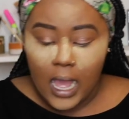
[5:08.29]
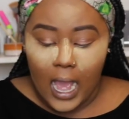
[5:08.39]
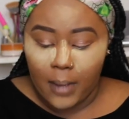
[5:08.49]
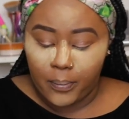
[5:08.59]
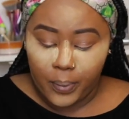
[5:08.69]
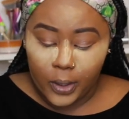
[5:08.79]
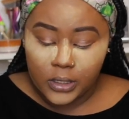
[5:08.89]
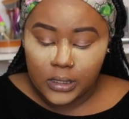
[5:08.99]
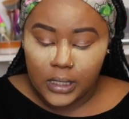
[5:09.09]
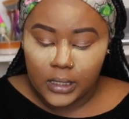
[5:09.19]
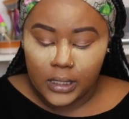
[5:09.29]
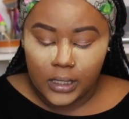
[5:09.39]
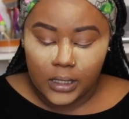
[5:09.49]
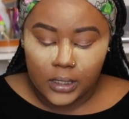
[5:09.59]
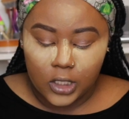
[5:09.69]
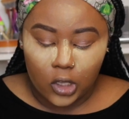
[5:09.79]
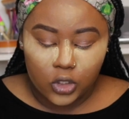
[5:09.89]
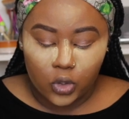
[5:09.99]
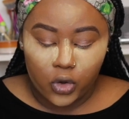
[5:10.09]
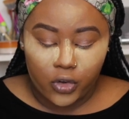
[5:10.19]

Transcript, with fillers: I'm personally not so